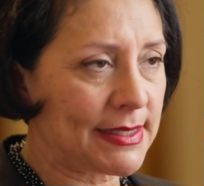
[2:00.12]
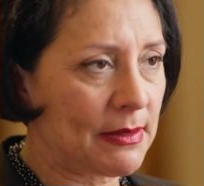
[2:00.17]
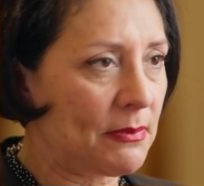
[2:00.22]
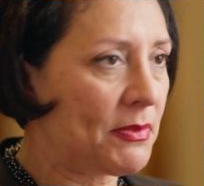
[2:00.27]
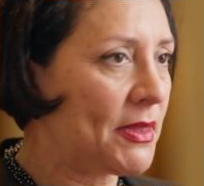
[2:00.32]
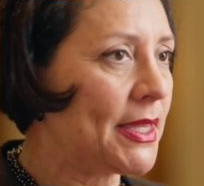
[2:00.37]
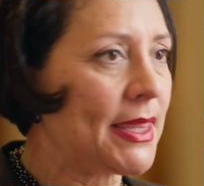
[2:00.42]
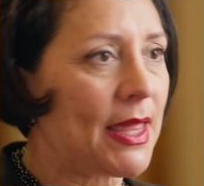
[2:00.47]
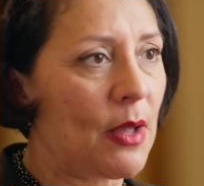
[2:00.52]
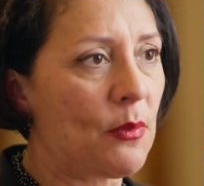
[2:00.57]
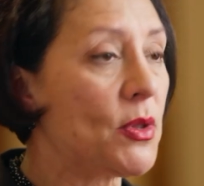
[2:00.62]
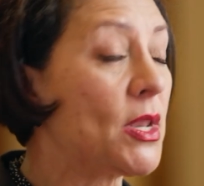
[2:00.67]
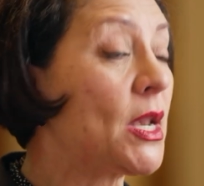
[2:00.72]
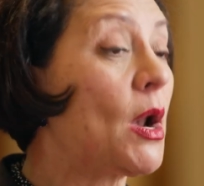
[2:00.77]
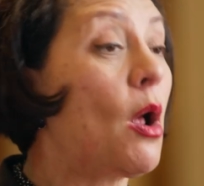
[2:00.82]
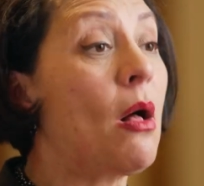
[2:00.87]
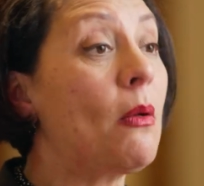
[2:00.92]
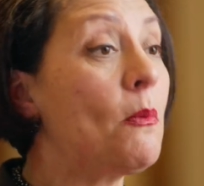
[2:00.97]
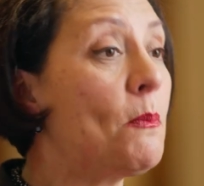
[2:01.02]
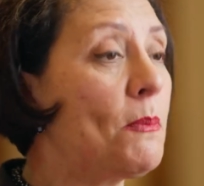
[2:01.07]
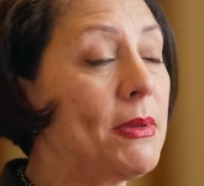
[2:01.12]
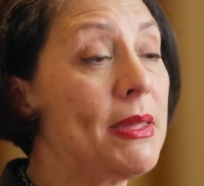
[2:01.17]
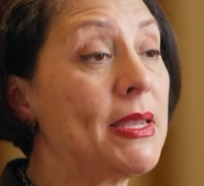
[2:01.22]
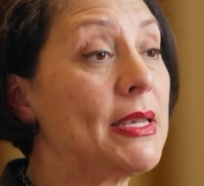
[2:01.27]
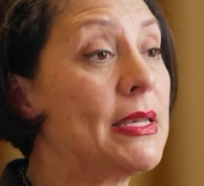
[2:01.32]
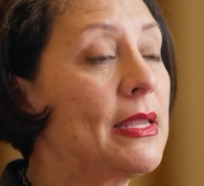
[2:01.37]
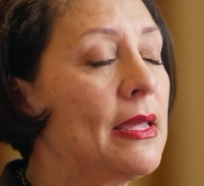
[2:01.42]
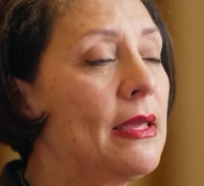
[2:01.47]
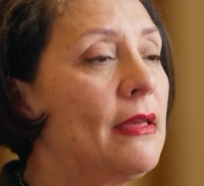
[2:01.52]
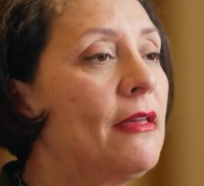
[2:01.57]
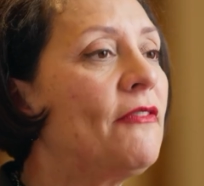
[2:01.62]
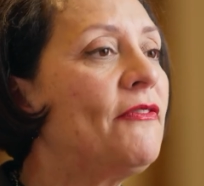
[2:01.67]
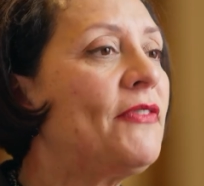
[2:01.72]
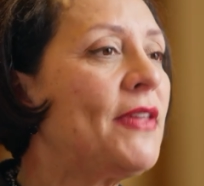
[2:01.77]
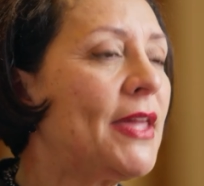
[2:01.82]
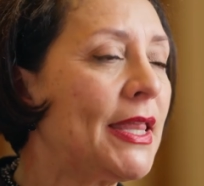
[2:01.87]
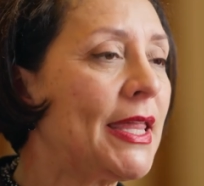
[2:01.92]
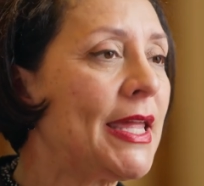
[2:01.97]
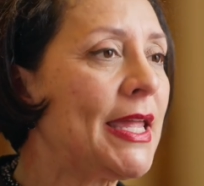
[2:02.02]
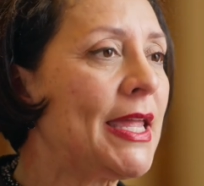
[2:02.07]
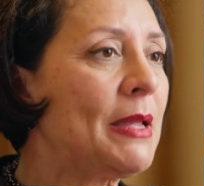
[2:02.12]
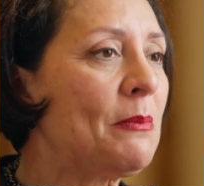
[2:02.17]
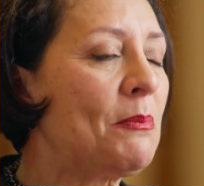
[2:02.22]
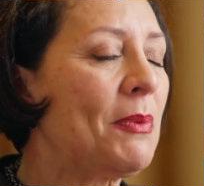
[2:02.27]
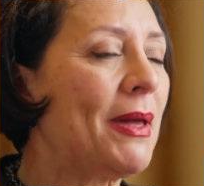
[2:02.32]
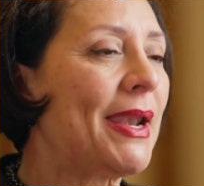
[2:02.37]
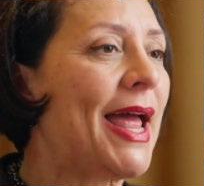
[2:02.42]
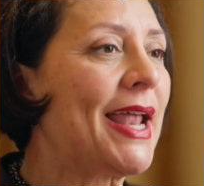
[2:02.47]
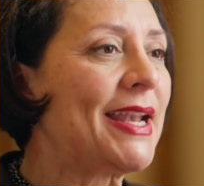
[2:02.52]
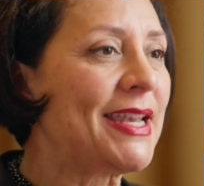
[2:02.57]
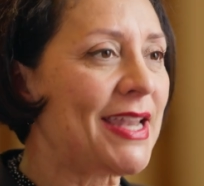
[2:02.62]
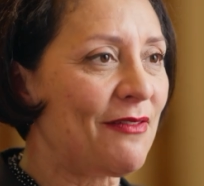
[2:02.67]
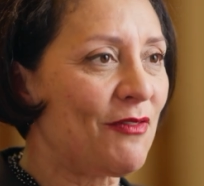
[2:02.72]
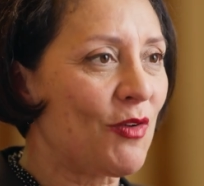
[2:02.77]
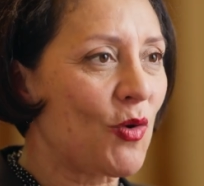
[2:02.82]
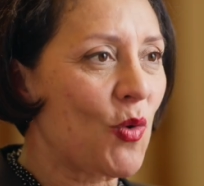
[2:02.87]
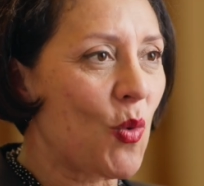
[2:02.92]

something that we'd all been feeling but had never